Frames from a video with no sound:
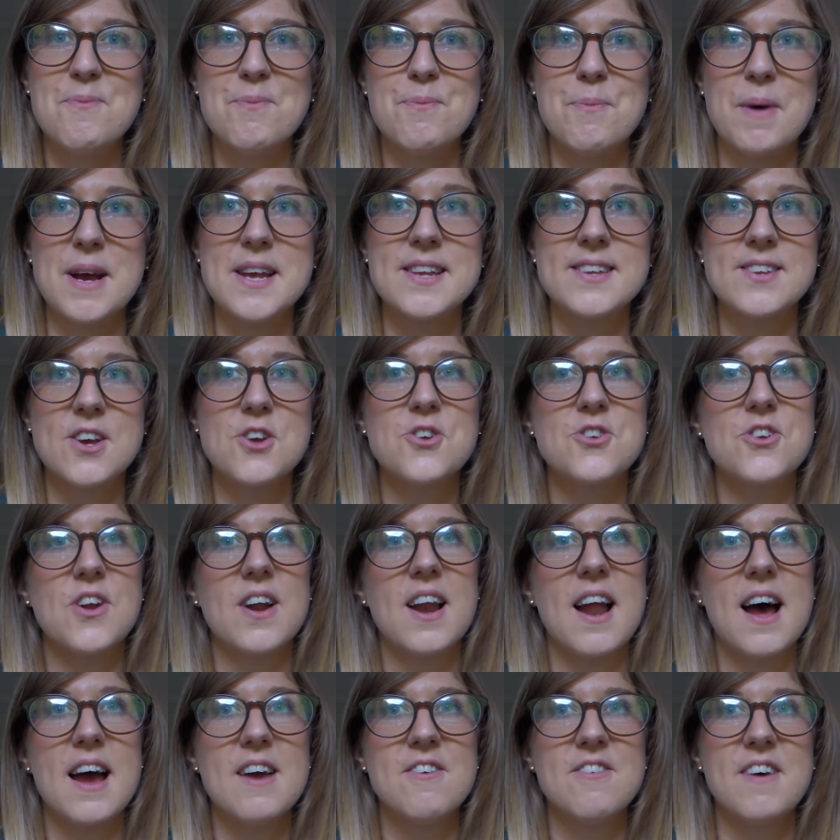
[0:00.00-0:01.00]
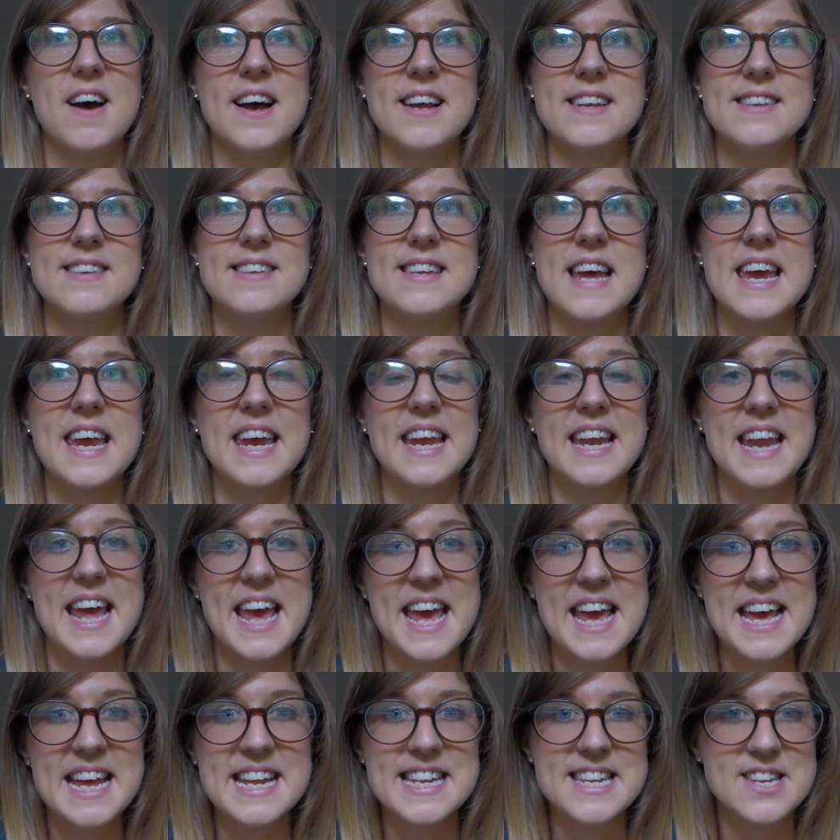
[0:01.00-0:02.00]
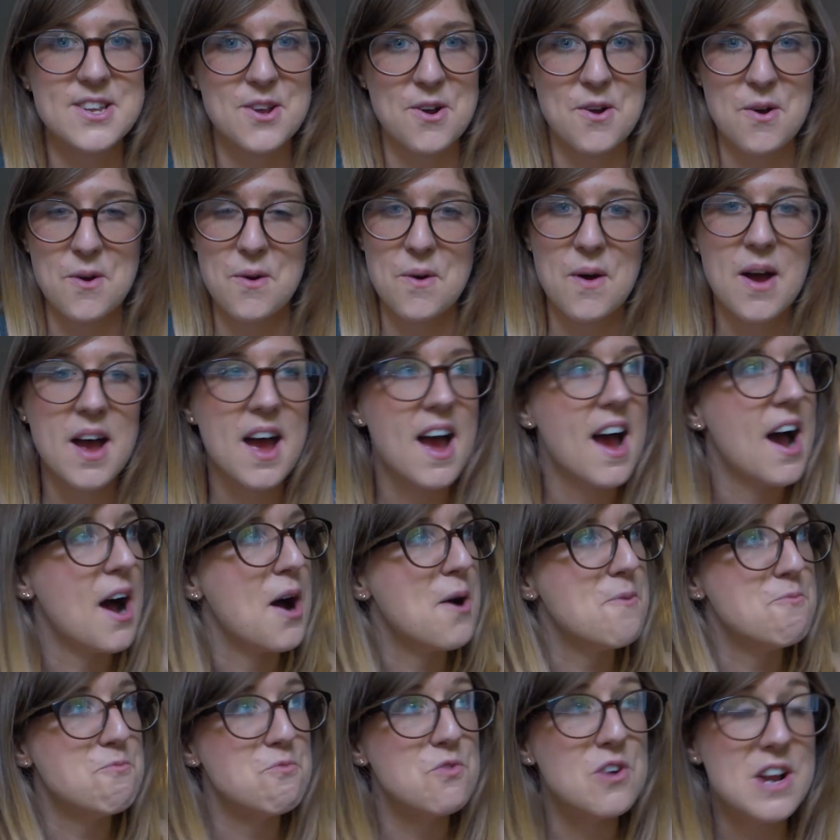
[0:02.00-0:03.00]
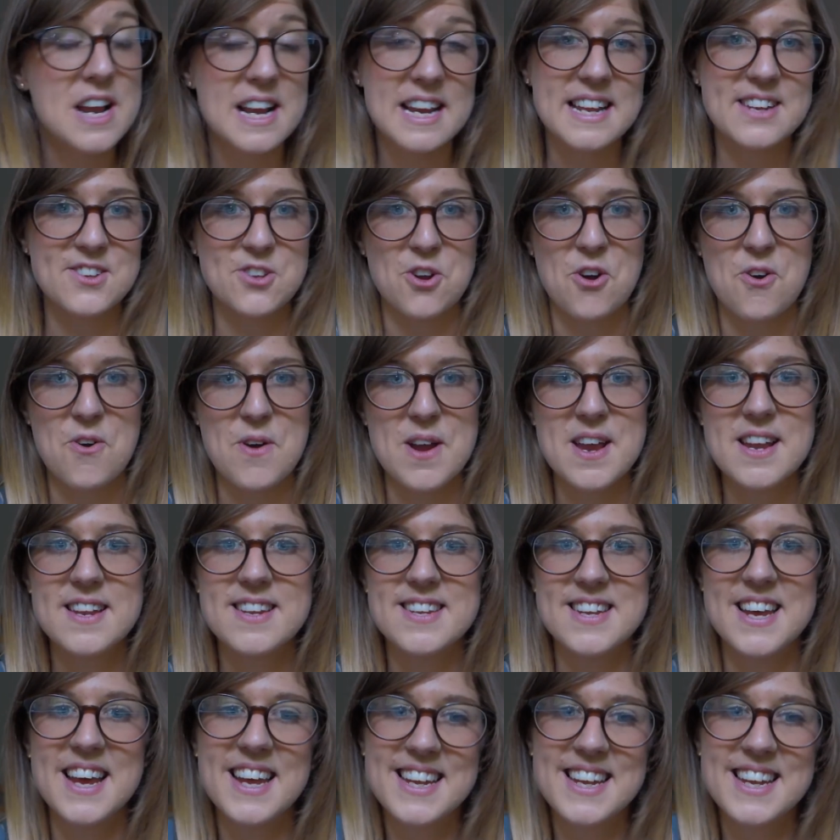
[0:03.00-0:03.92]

My social life has taken a hit, so I'm really sorry